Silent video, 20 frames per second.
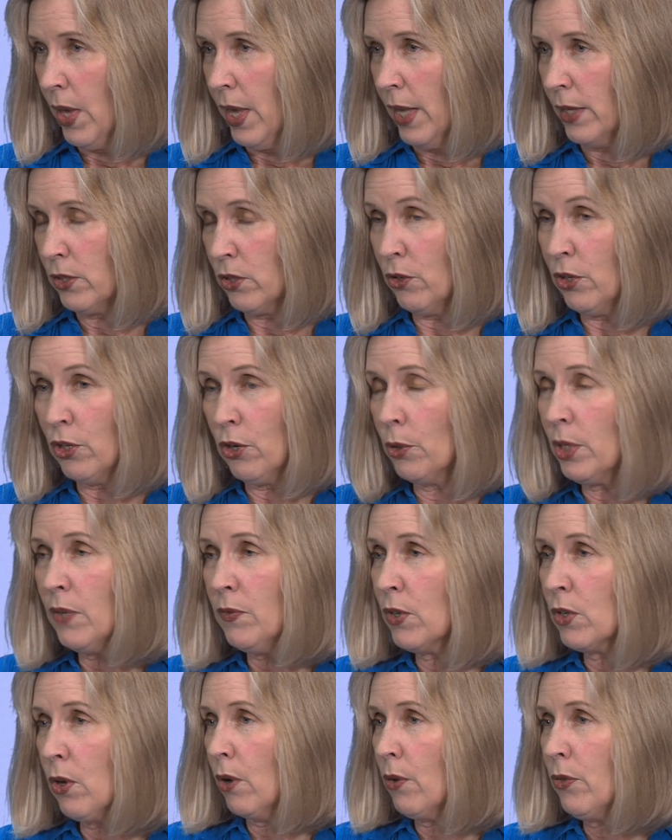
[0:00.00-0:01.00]
And so you don't
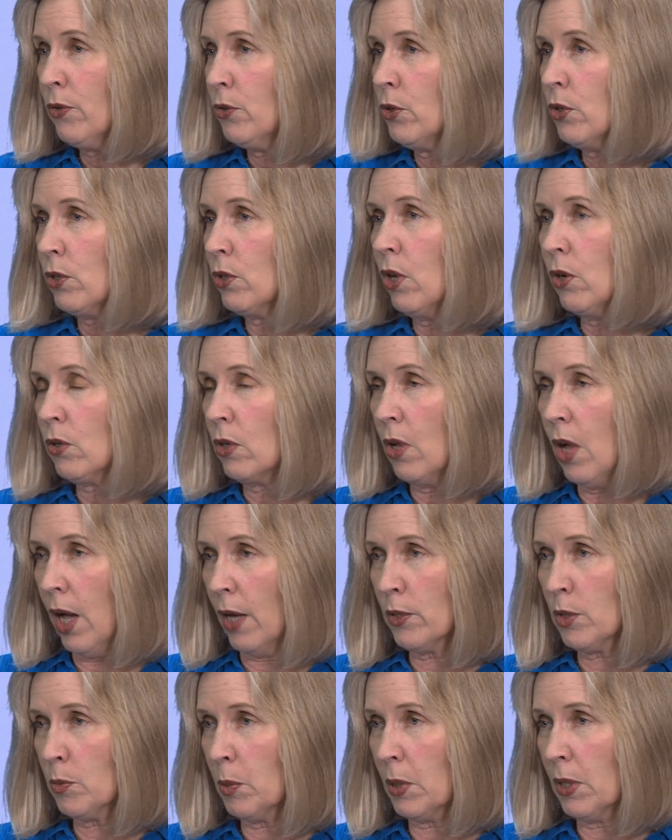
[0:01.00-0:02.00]
even through your local
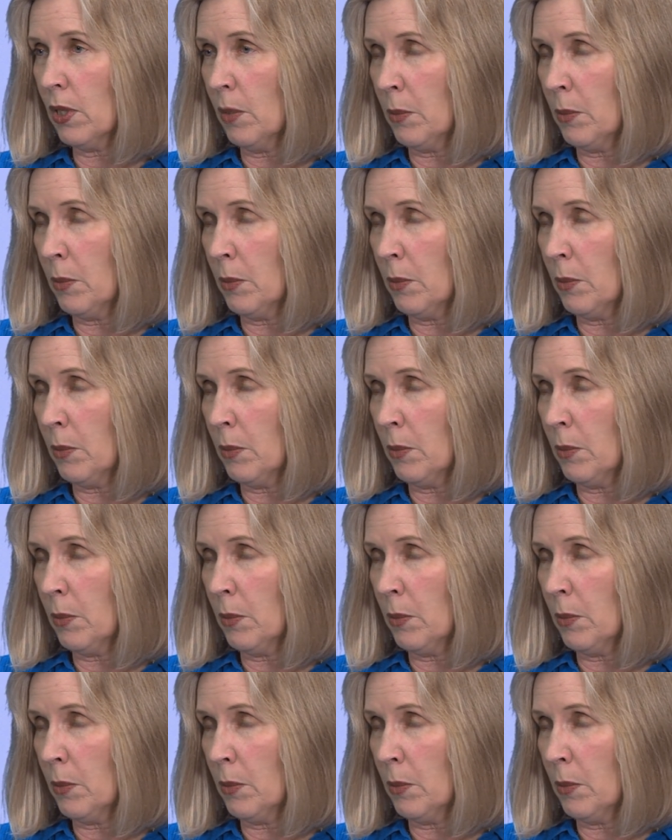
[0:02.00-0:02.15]
hospital.